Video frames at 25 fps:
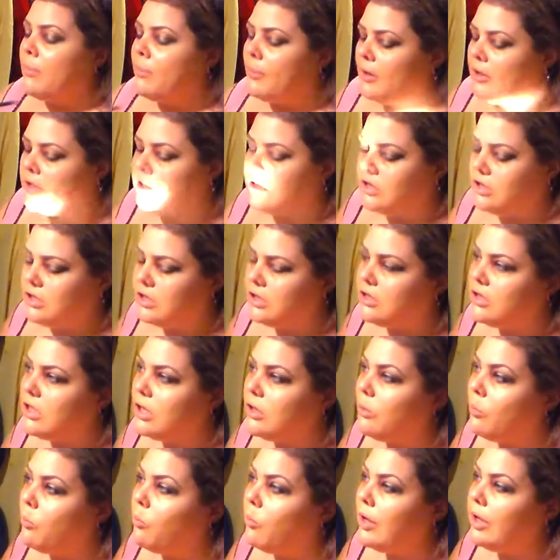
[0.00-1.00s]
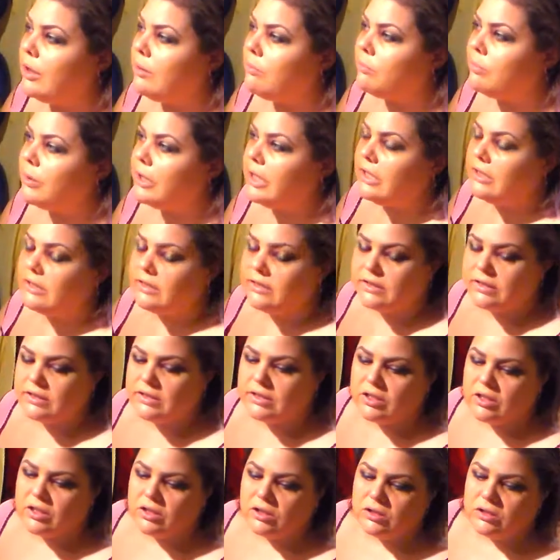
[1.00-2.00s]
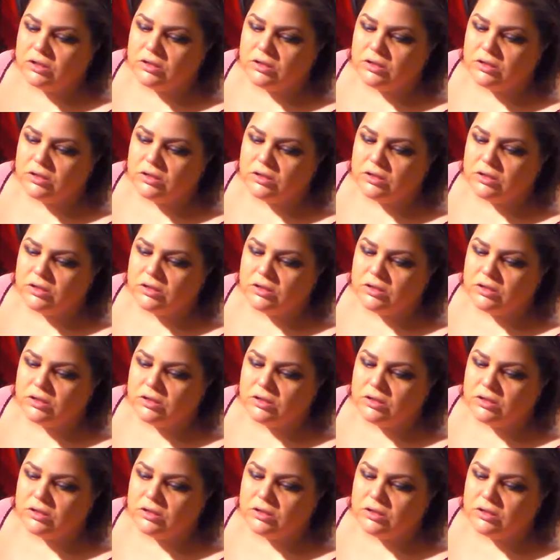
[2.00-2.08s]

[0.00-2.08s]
I probably should have done a white base.